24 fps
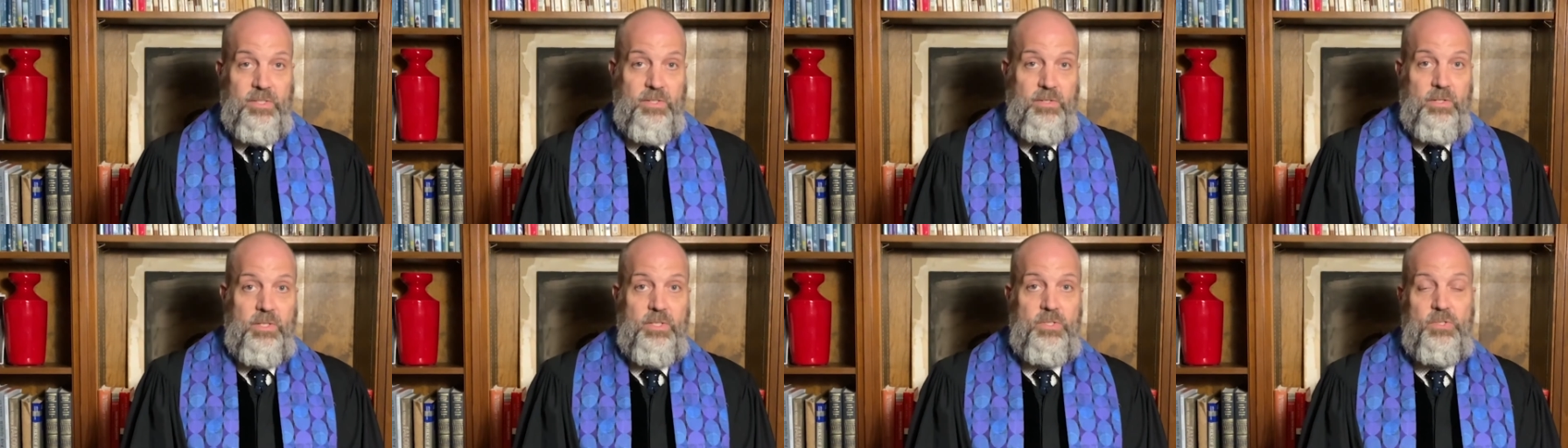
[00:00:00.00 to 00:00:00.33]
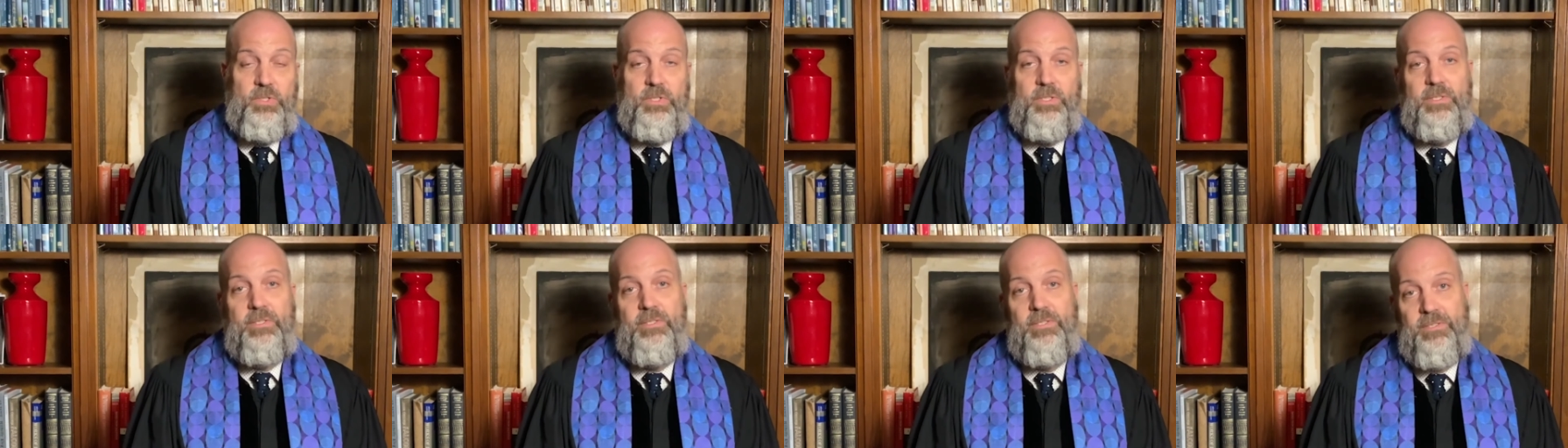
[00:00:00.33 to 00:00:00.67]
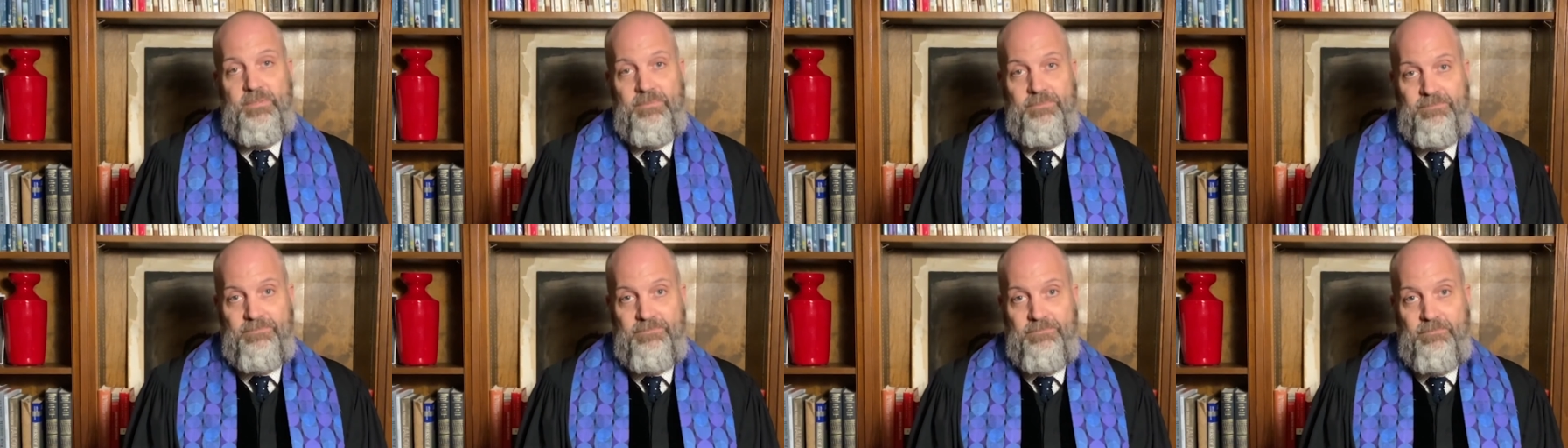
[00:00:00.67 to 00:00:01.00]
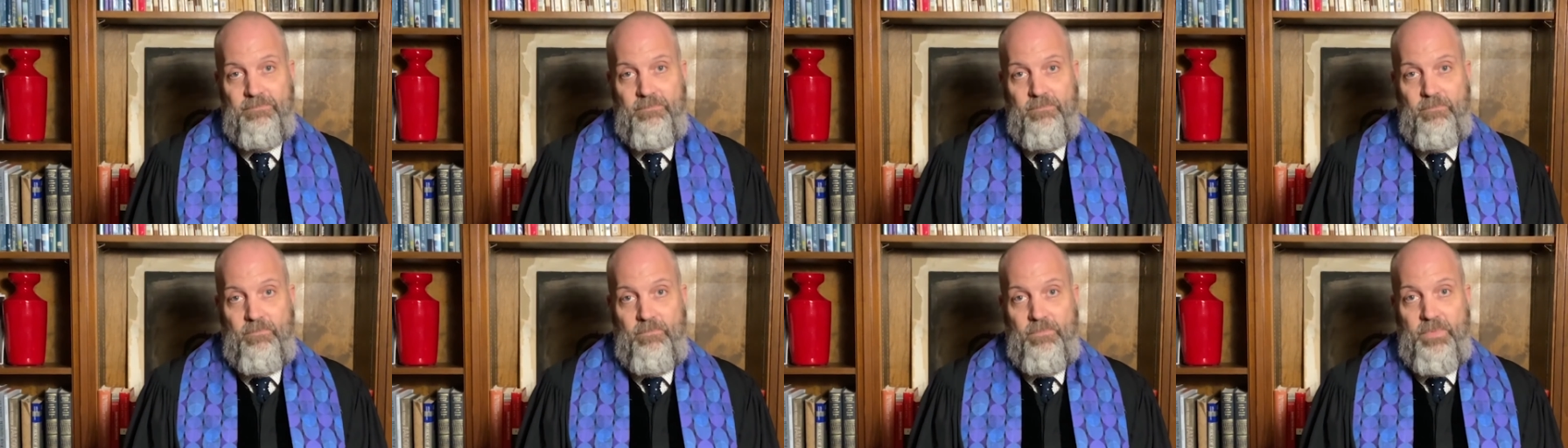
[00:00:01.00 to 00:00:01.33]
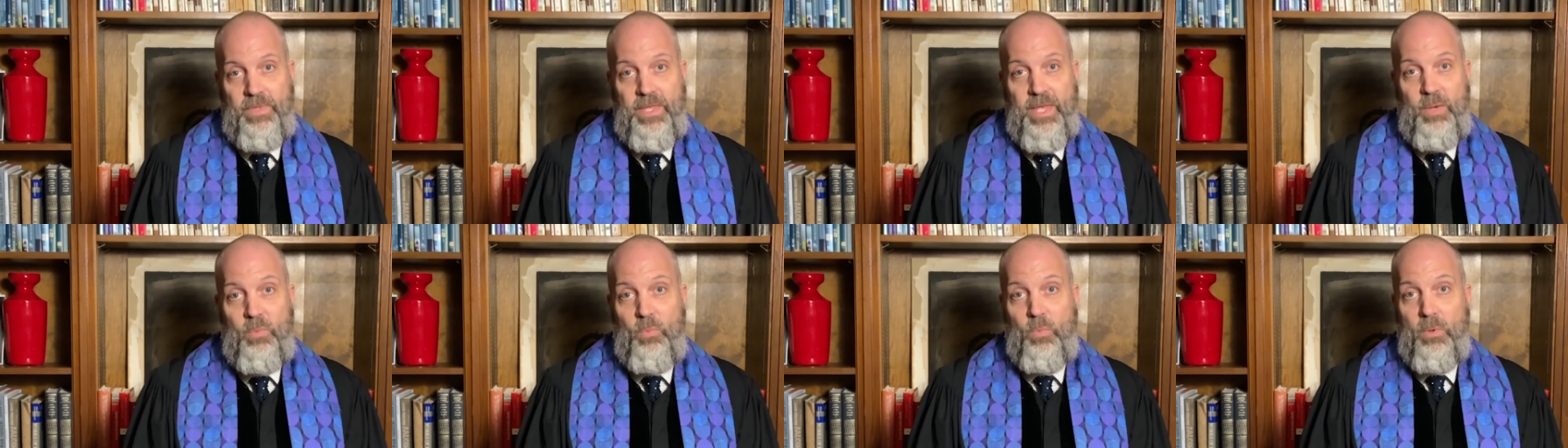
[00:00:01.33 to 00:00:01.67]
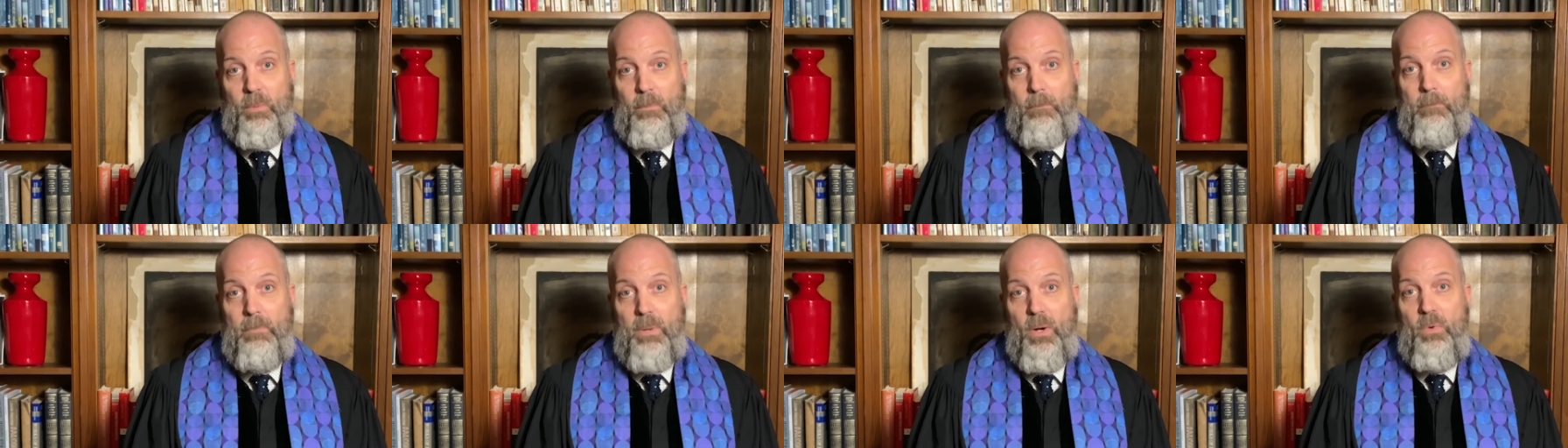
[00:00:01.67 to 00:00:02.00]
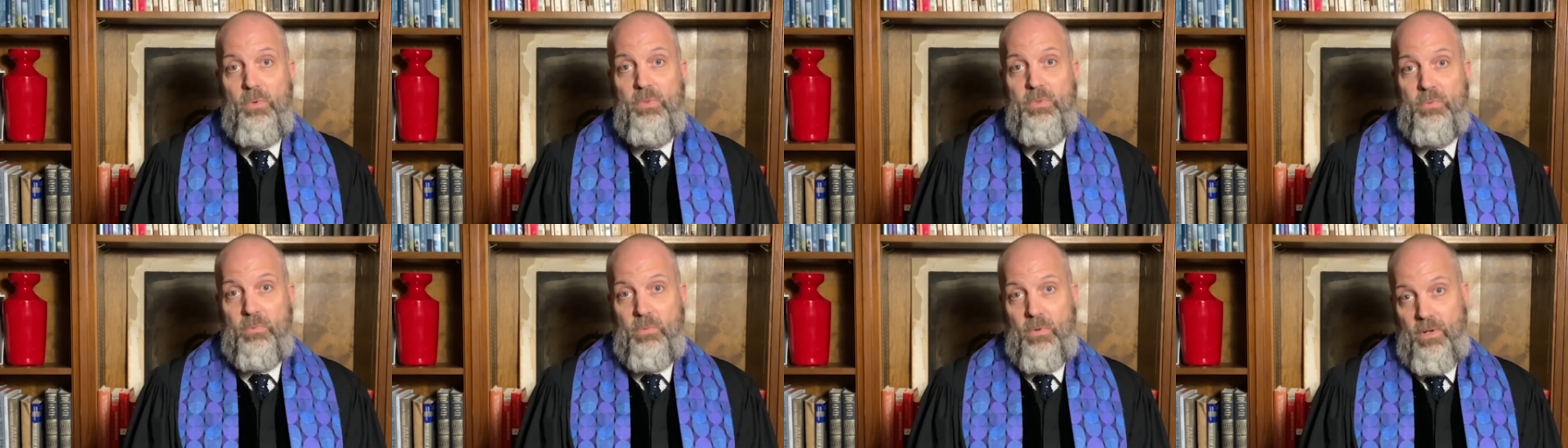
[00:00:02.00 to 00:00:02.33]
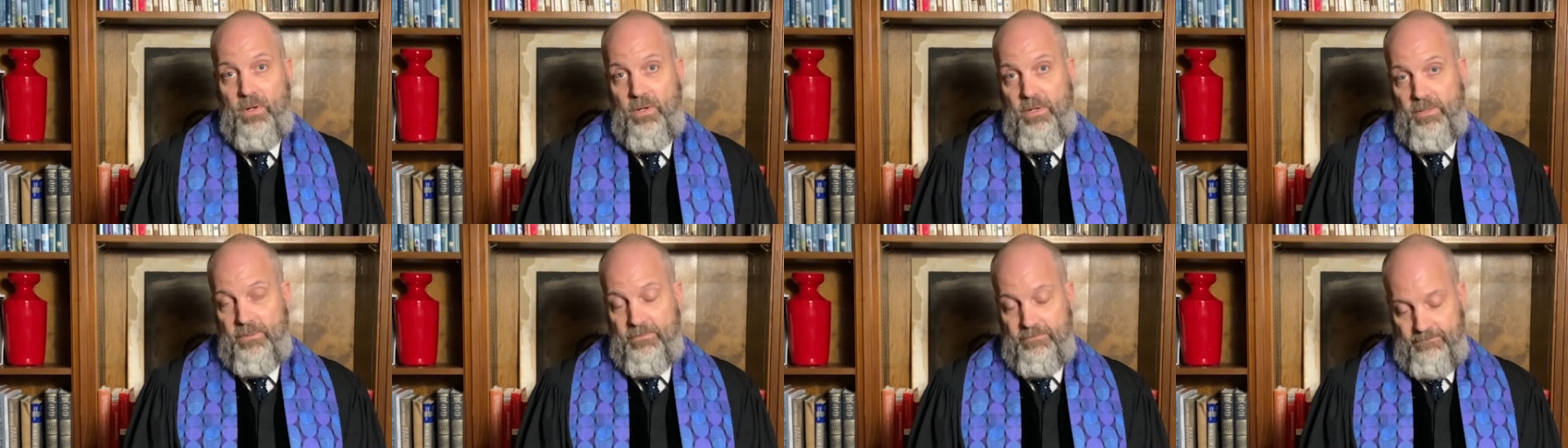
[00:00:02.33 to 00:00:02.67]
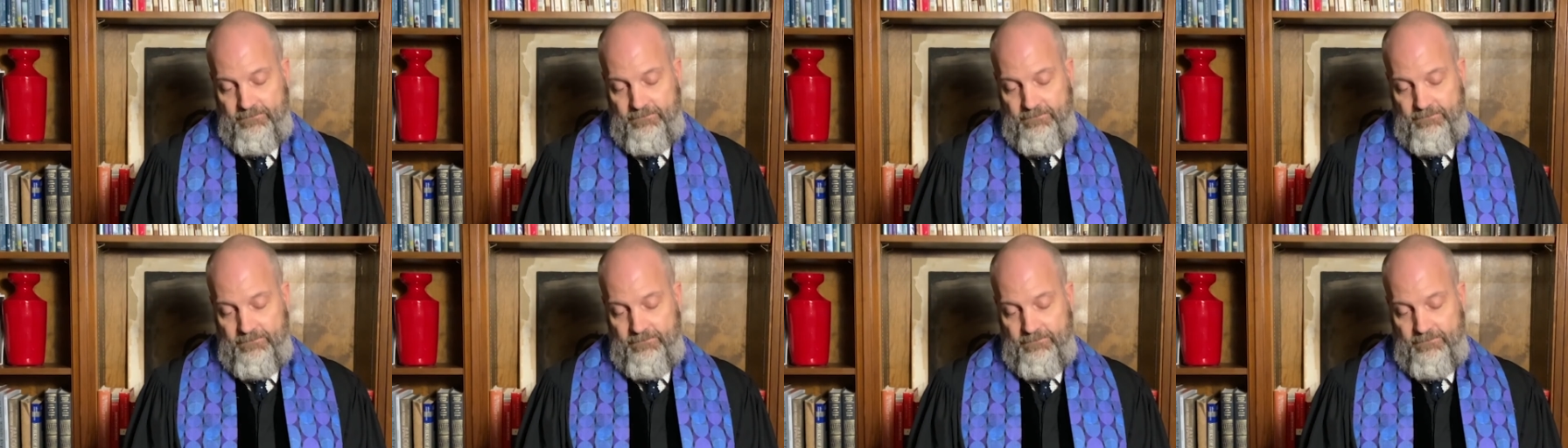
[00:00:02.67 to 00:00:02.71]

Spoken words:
Christians and we're both wrong?